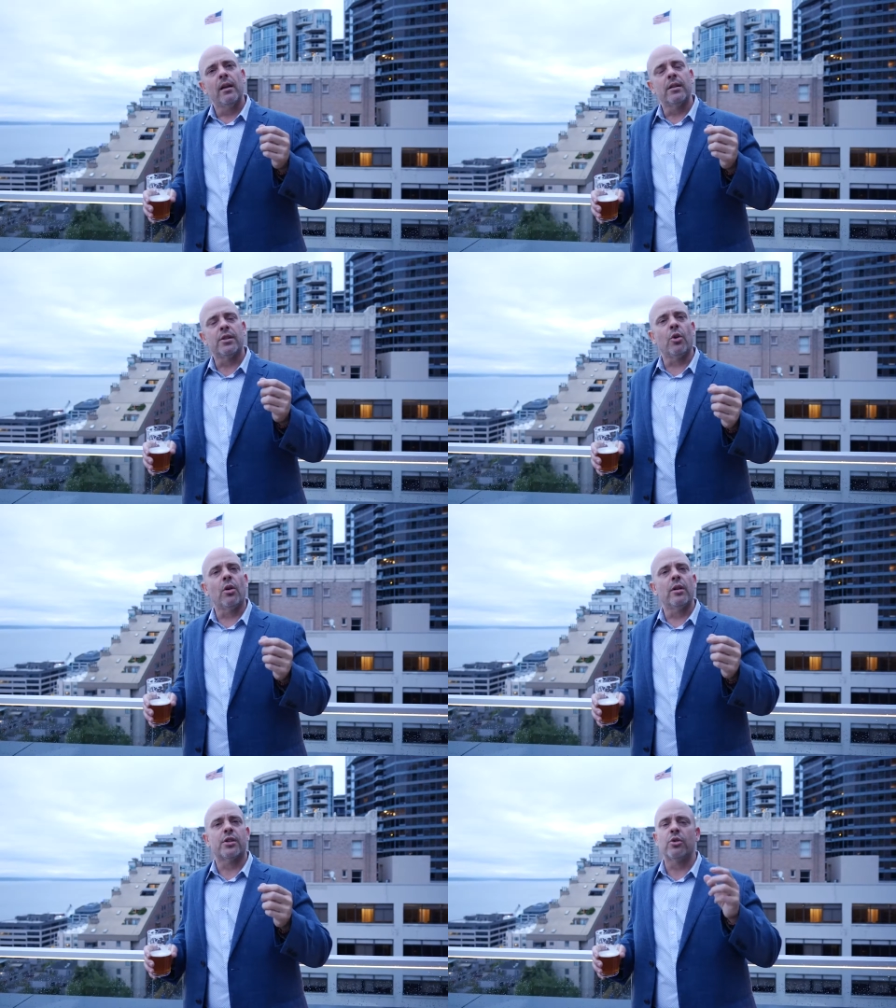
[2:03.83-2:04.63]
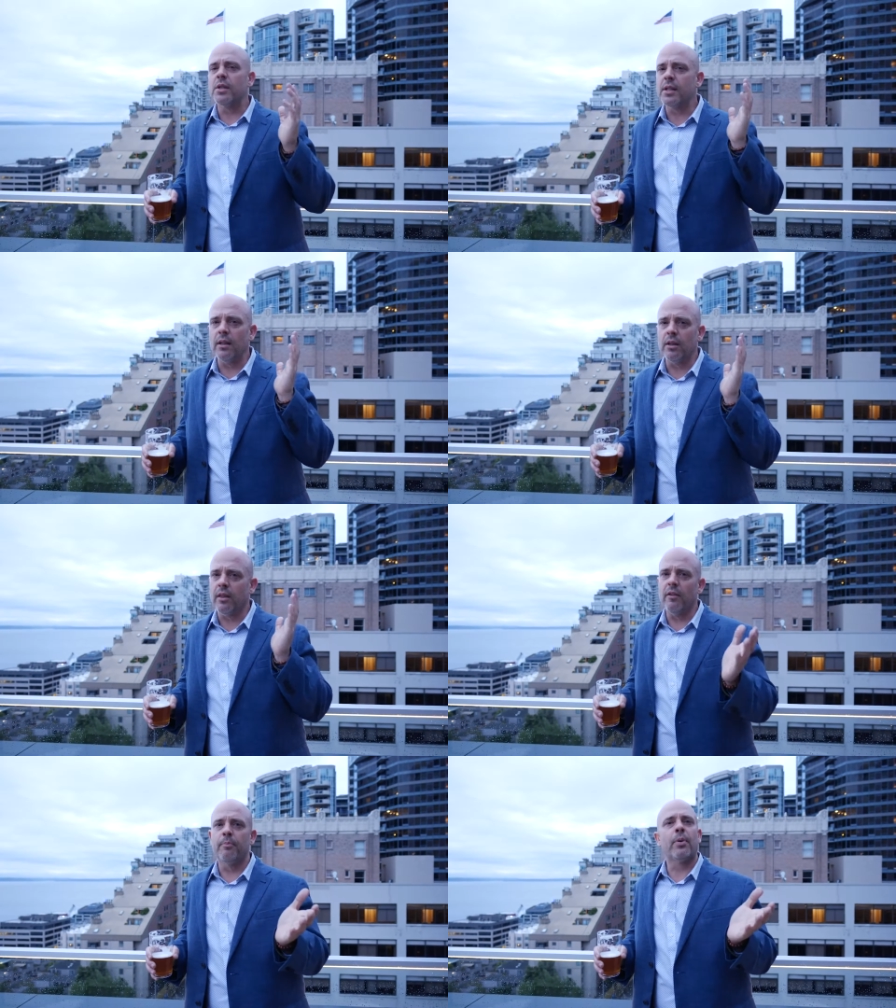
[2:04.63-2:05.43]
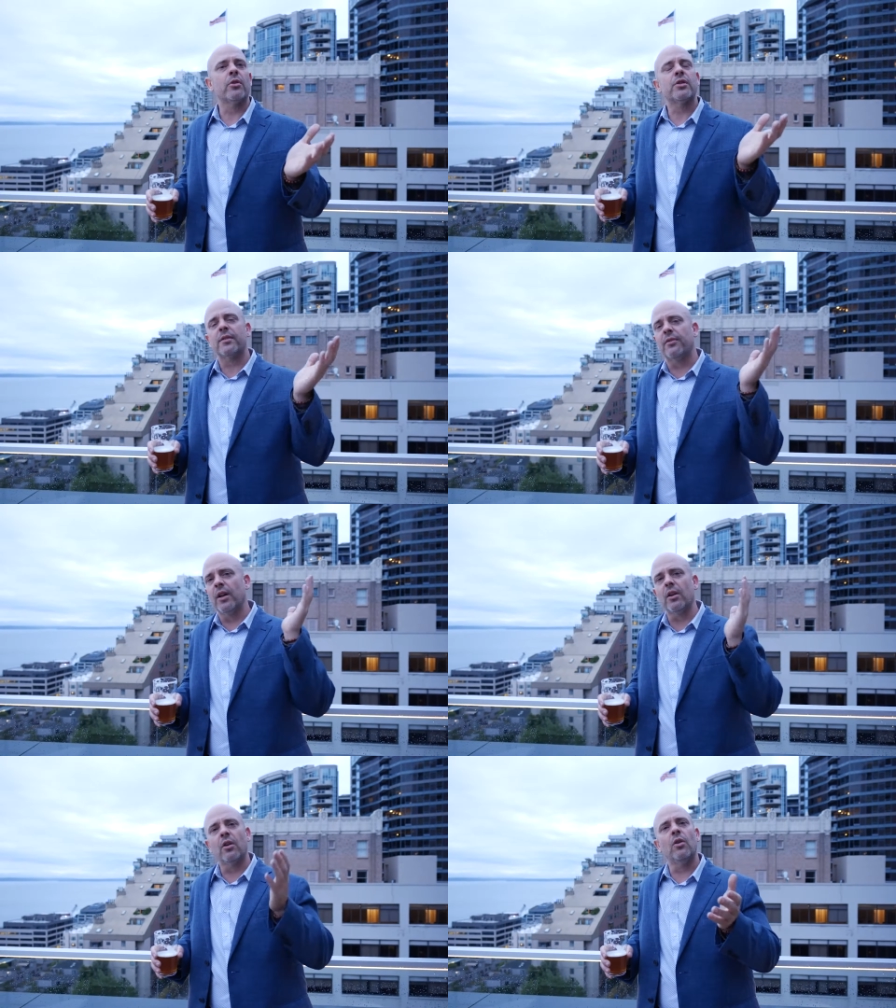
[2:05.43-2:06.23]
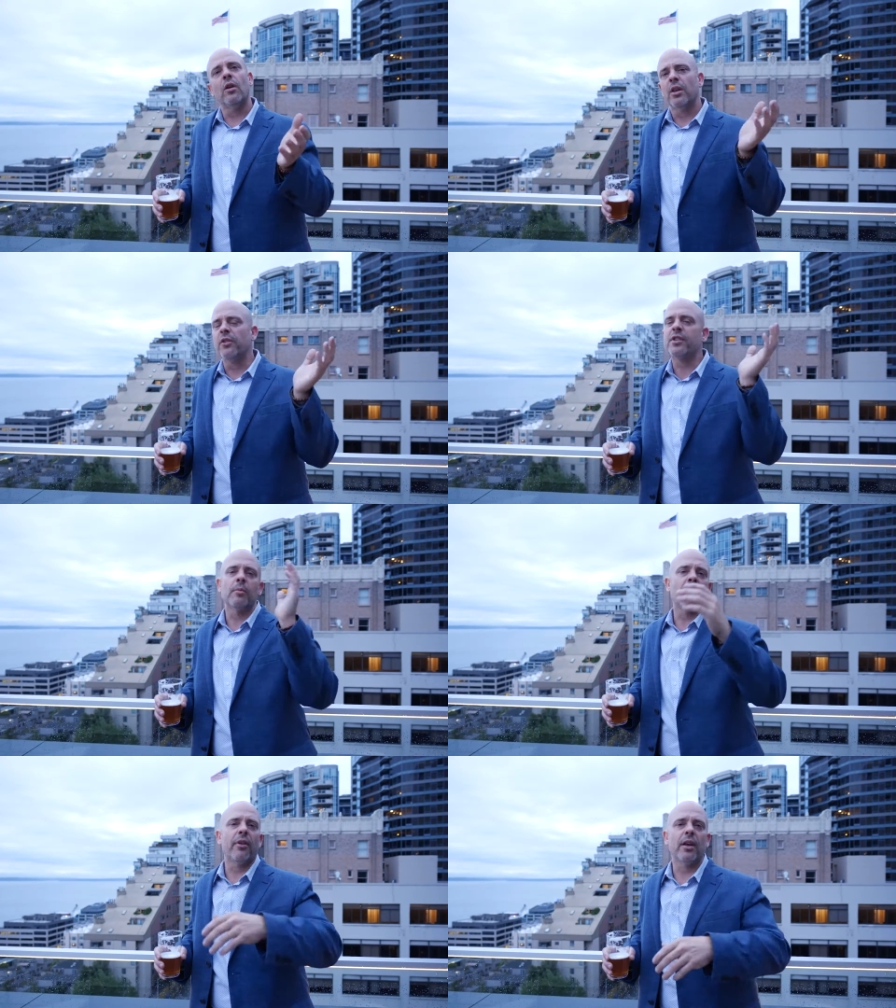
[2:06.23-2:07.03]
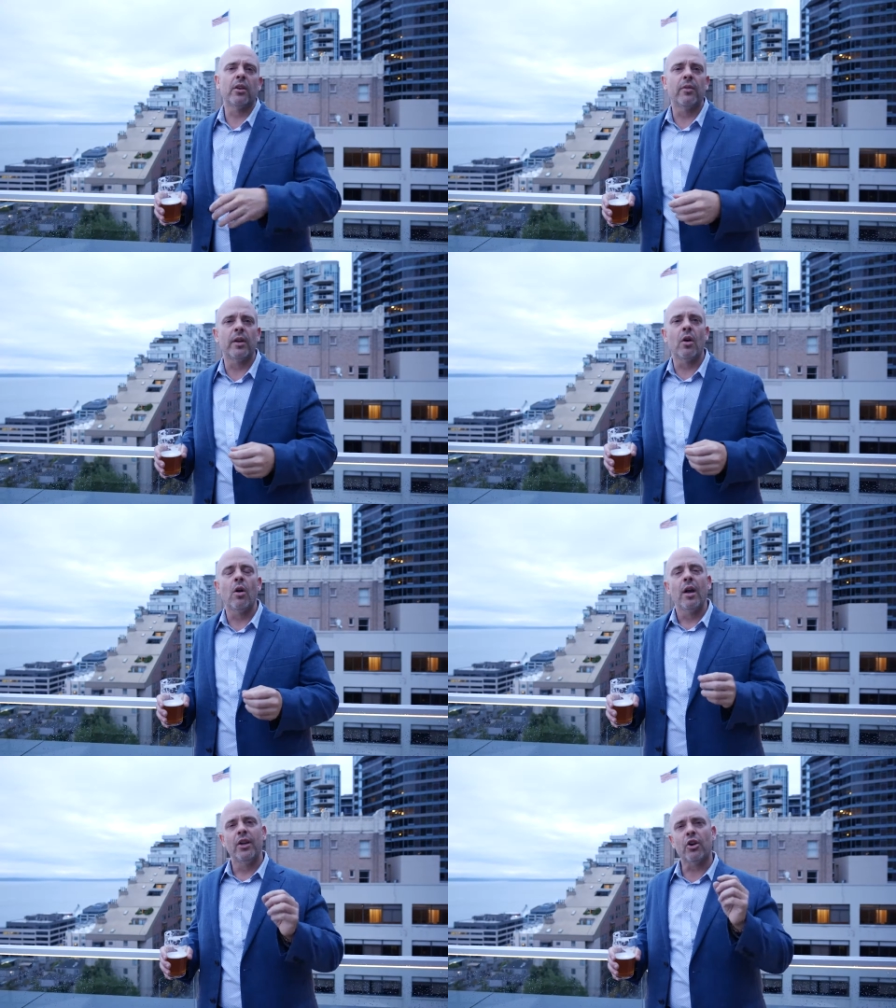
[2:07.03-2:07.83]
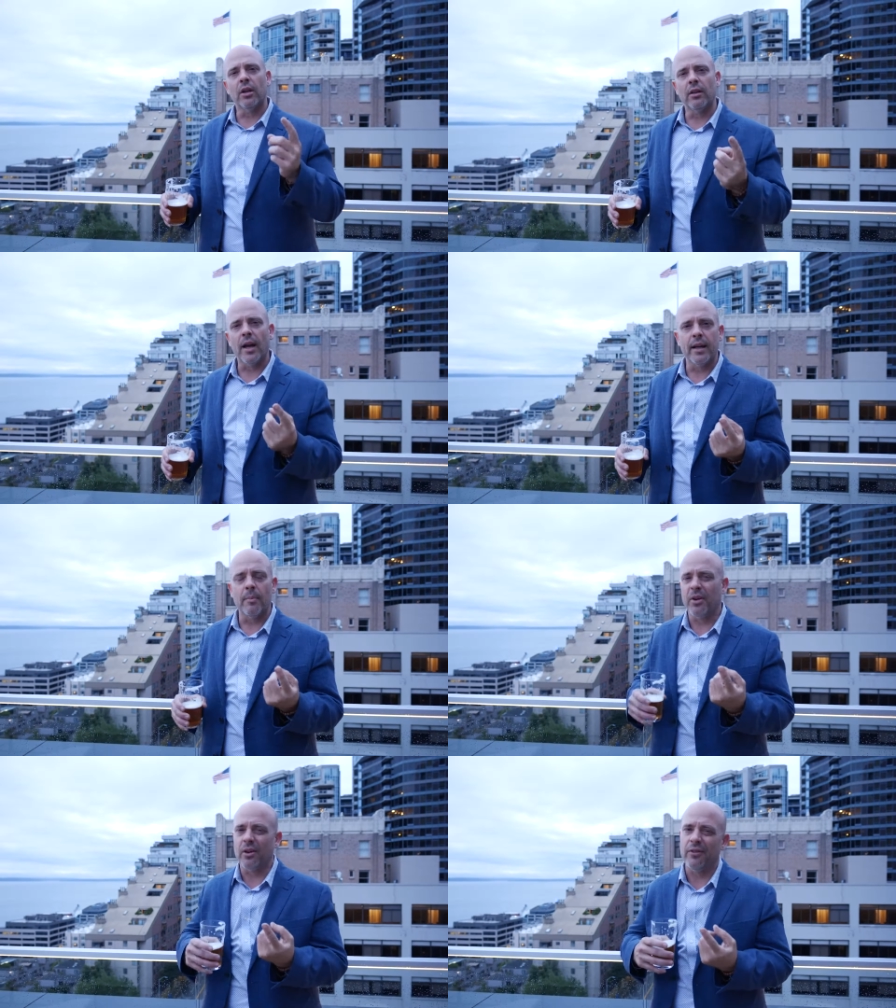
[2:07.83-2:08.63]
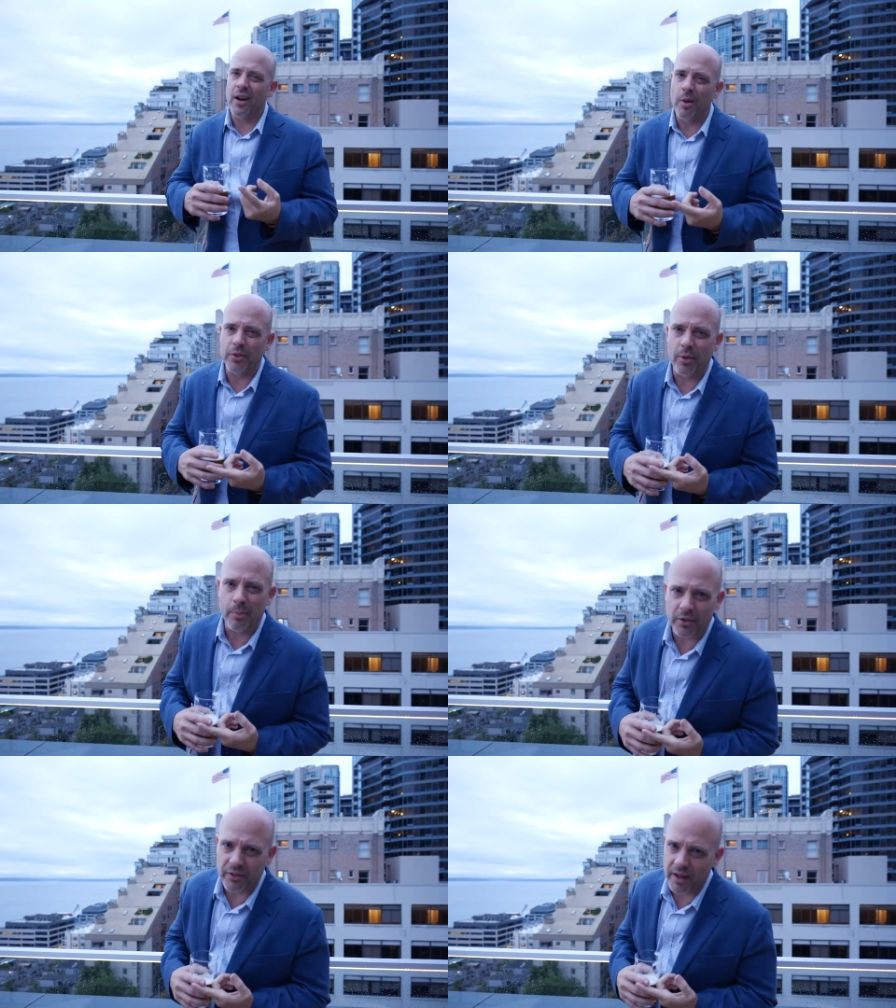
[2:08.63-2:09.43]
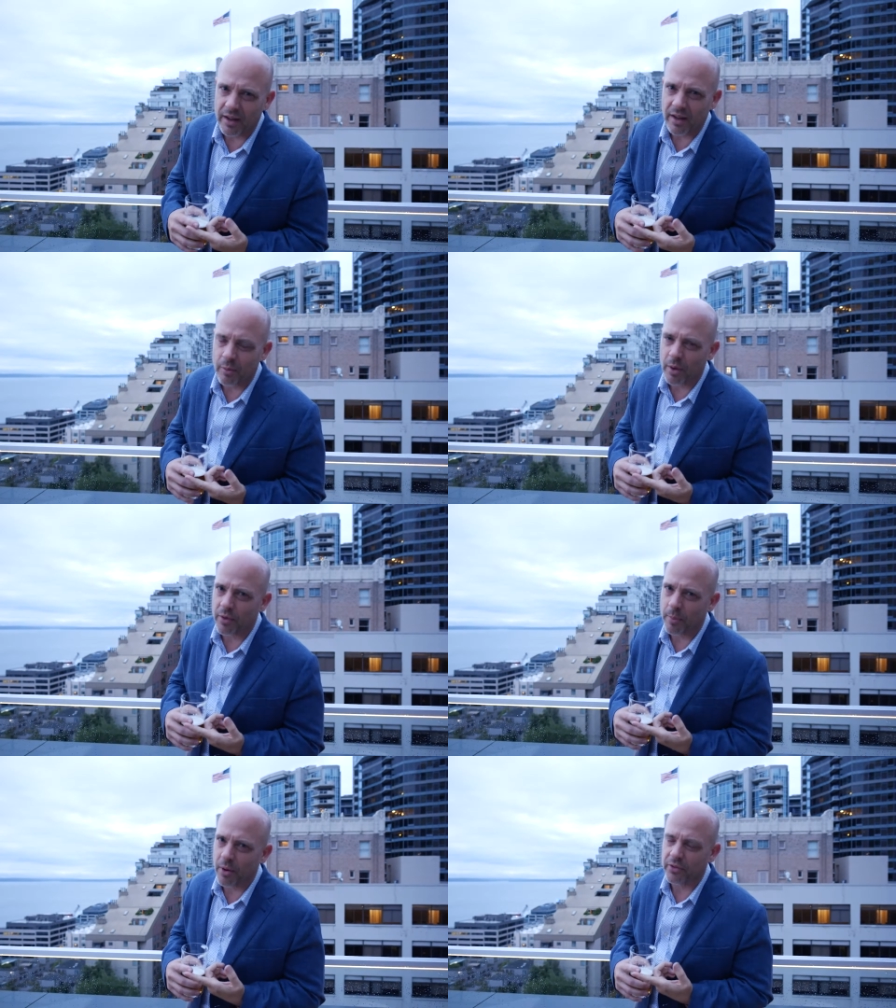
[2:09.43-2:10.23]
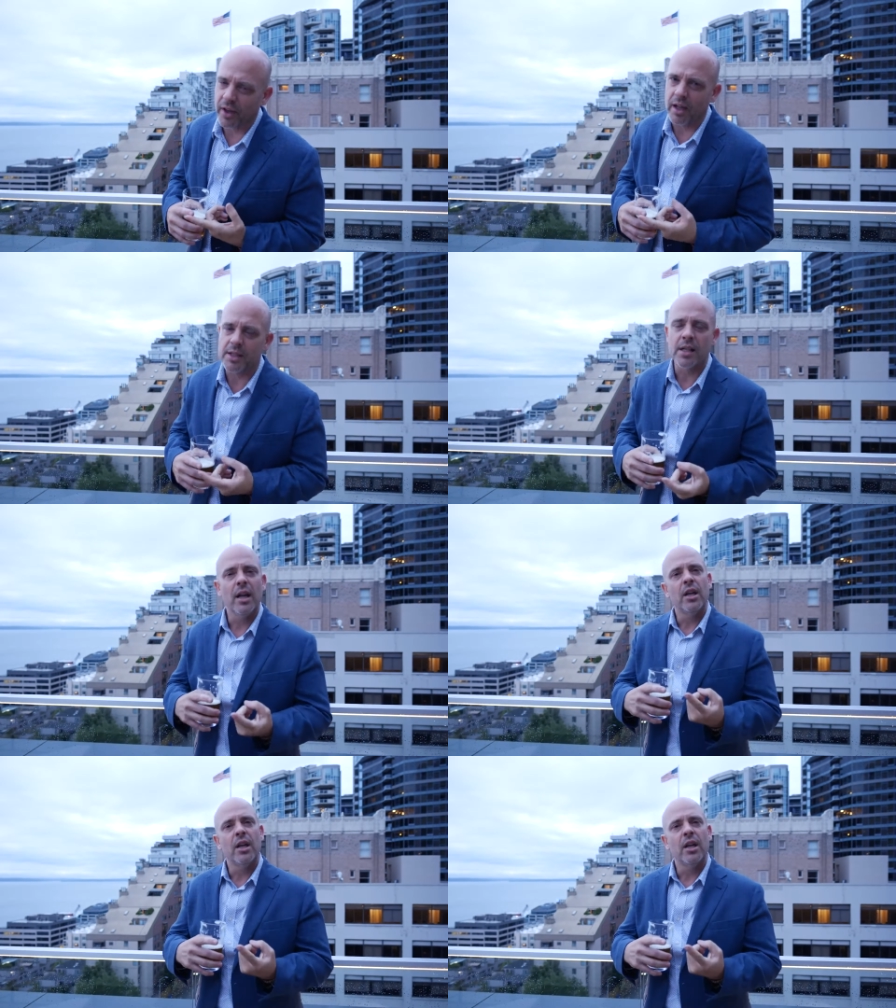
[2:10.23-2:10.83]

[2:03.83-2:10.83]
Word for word: is your as soon as they they purchase a vehicle, you've sent them a thank you video. You're gonna line up. You're gonna find out what their birthday what their birthday is.